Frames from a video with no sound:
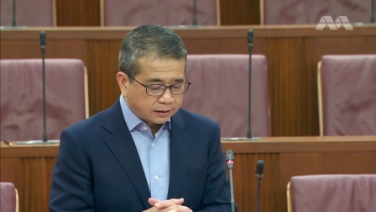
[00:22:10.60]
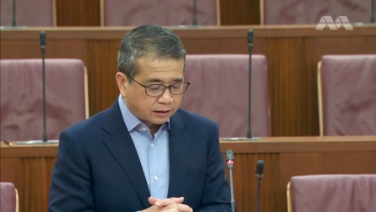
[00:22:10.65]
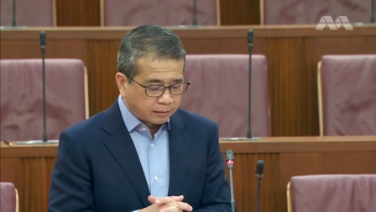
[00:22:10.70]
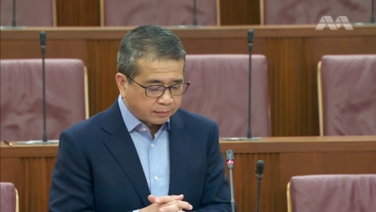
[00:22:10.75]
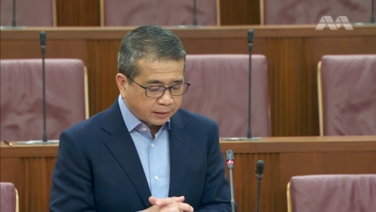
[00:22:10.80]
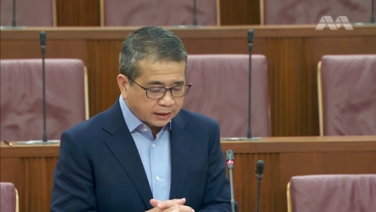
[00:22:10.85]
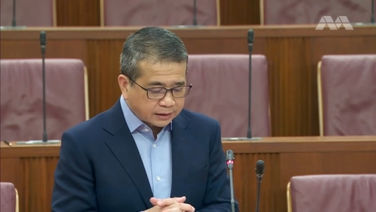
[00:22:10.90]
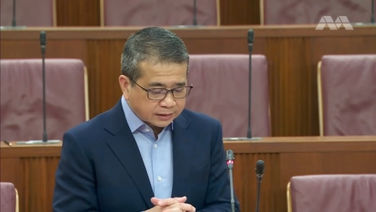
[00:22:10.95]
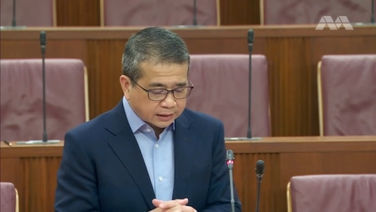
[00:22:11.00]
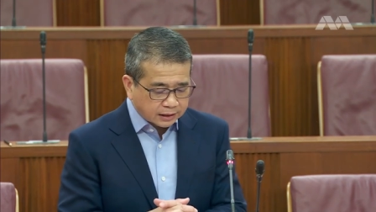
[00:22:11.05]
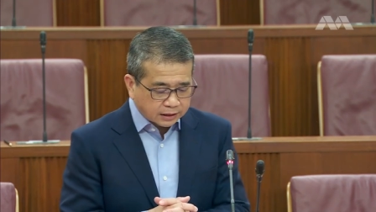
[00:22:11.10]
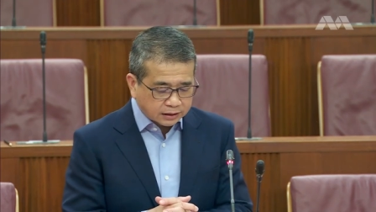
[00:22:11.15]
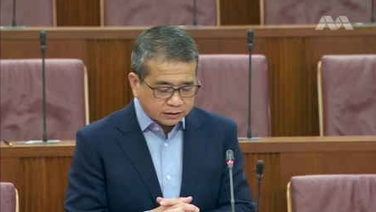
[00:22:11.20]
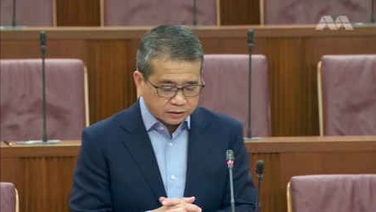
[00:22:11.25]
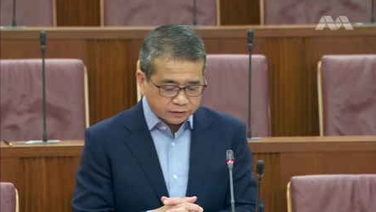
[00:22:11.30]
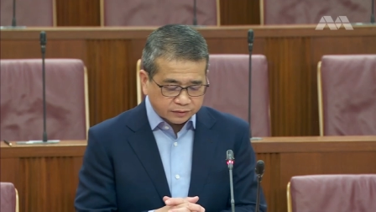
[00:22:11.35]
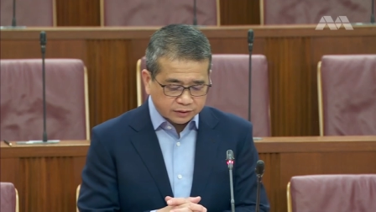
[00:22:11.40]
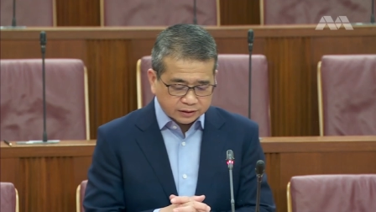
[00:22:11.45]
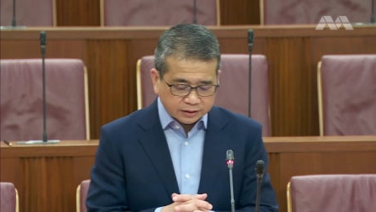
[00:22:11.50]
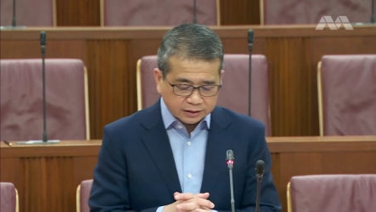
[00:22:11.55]
The main
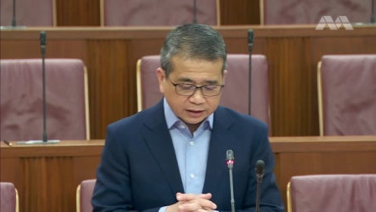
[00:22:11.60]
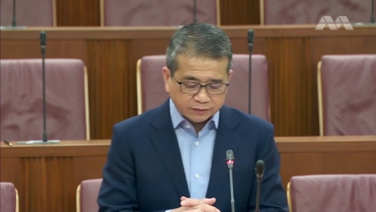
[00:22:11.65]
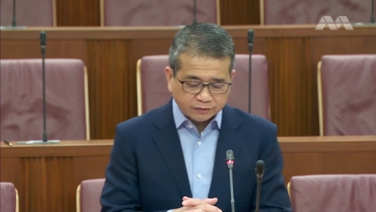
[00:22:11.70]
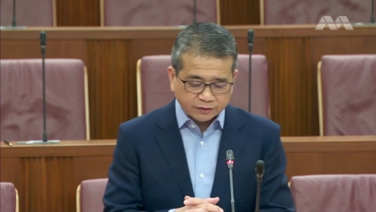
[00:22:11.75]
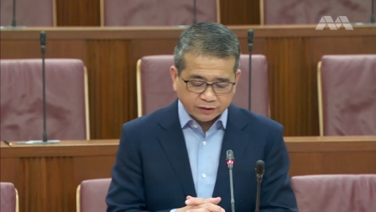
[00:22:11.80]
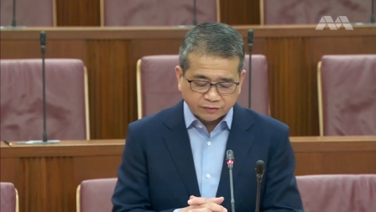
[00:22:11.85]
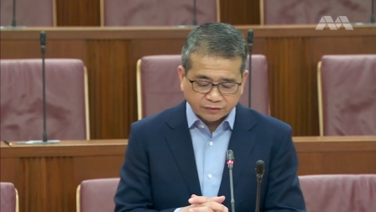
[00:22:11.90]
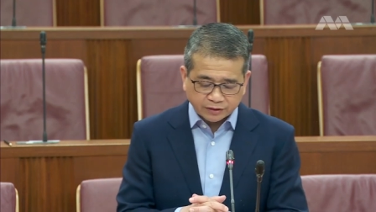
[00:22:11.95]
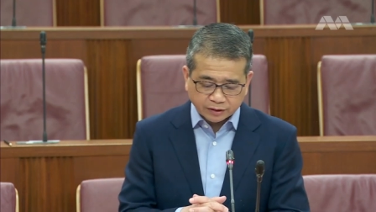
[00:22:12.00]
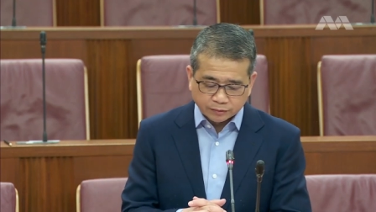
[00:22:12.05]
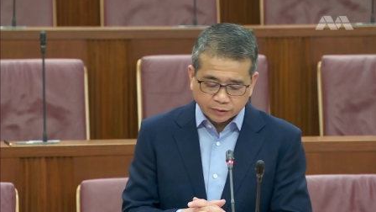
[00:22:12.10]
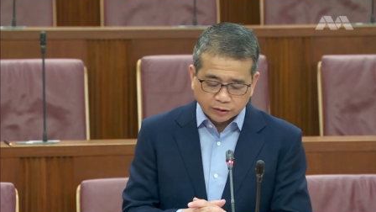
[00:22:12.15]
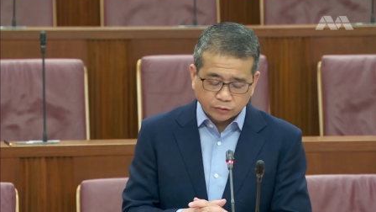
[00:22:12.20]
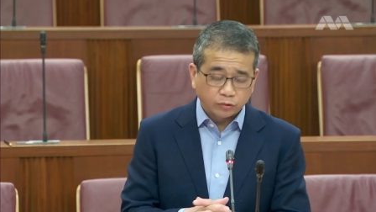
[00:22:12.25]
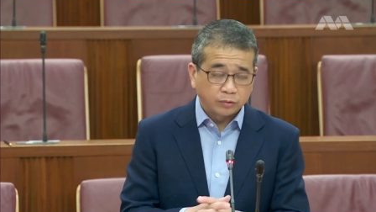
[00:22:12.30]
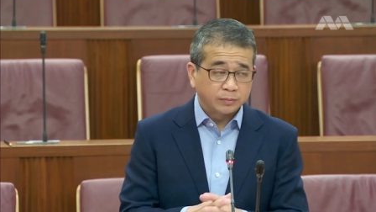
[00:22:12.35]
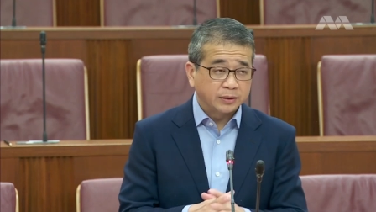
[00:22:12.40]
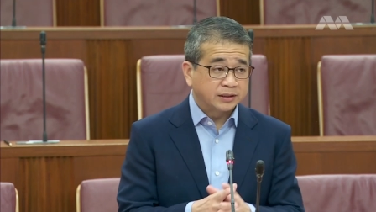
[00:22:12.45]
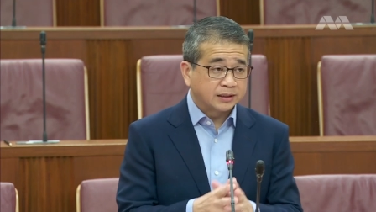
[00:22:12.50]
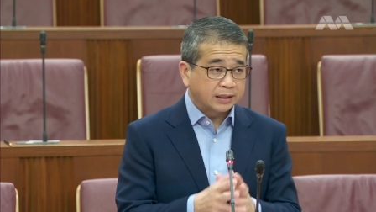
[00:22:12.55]
tenets of the CFA framework
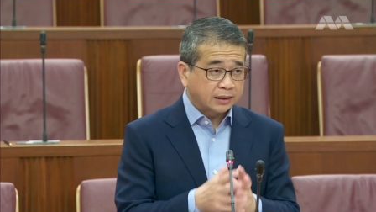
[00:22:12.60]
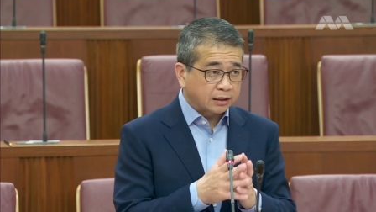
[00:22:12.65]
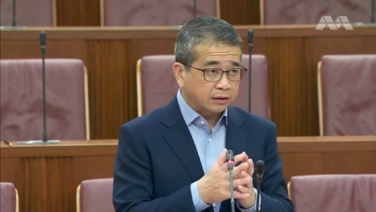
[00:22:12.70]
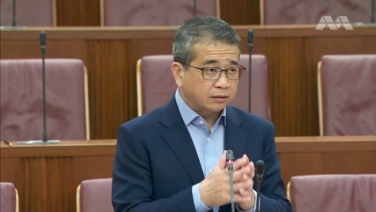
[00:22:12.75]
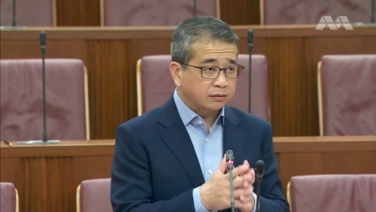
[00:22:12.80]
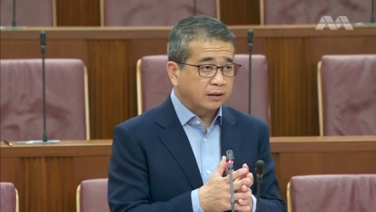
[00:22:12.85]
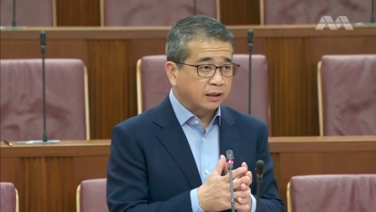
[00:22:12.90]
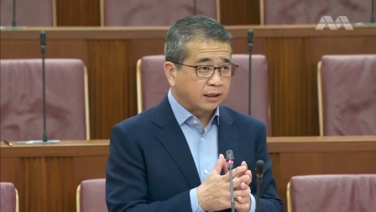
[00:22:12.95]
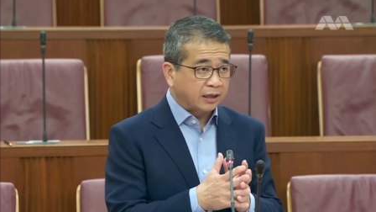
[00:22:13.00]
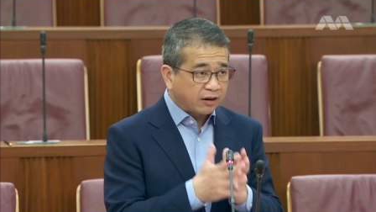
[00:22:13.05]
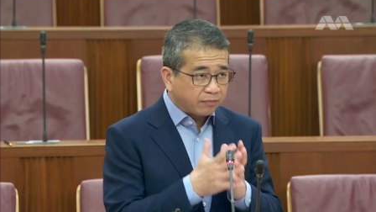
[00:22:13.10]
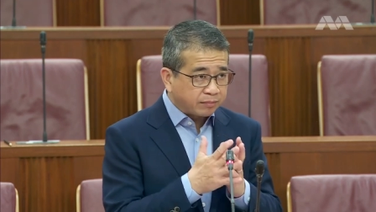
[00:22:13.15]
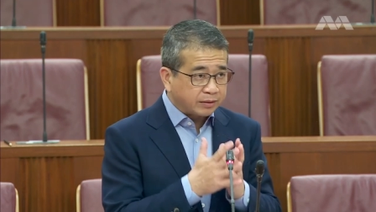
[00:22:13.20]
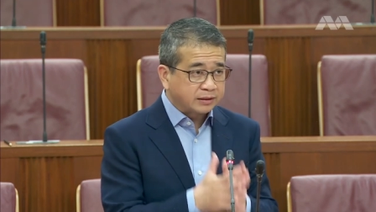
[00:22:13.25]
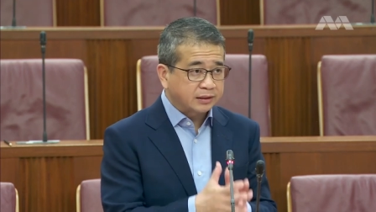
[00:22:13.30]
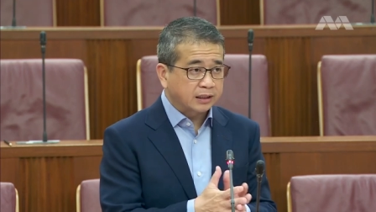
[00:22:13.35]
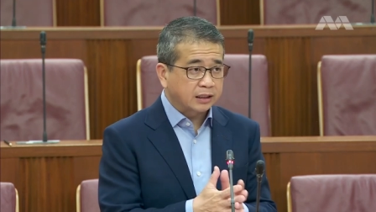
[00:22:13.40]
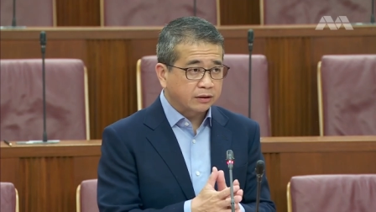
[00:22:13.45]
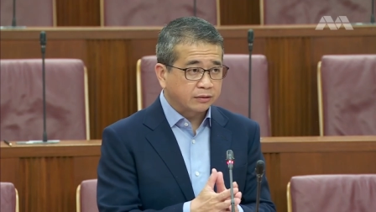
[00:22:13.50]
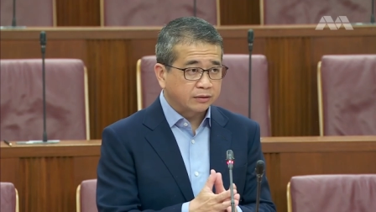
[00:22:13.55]
will be set out and have
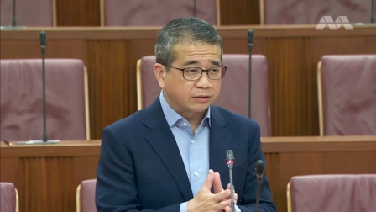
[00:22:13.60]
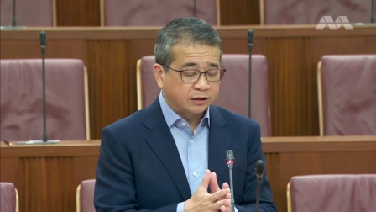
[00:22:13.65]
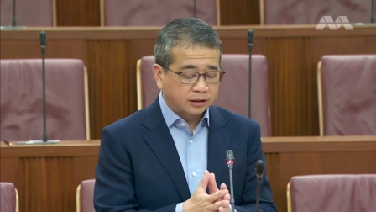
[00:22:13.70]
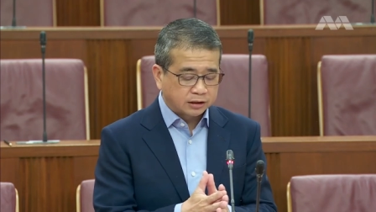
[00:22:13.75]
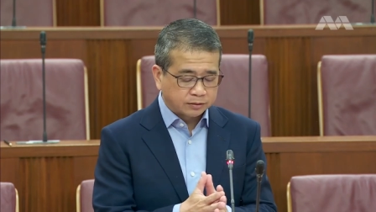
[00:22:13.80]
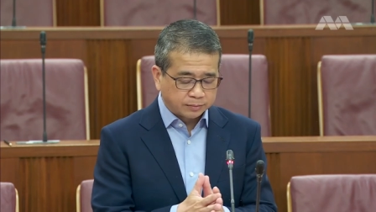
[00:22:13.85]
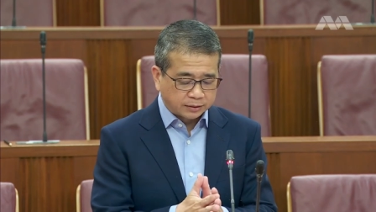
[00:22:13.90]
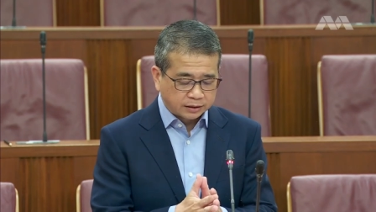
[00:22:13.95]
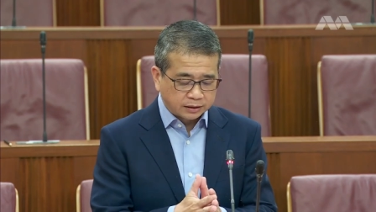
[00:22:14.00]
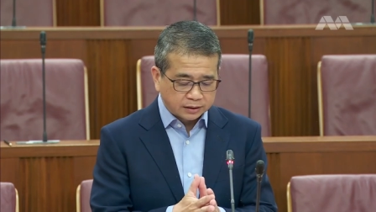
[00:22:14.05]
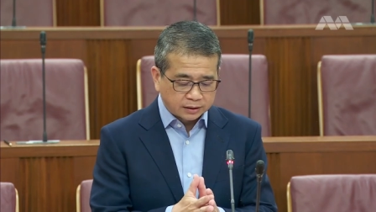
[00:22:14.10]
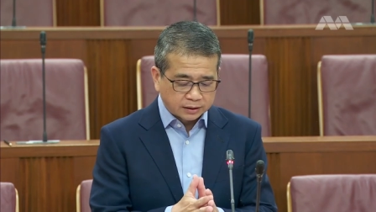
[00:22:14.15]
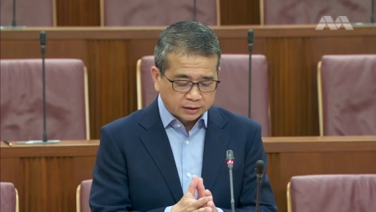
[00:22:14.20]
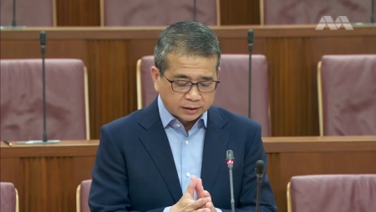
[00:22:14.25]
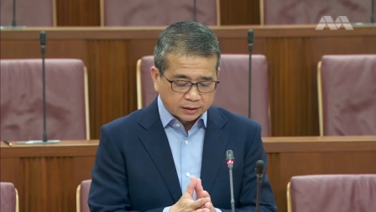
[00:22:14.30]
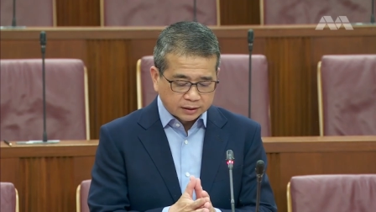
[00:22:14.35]
been set out in this bill,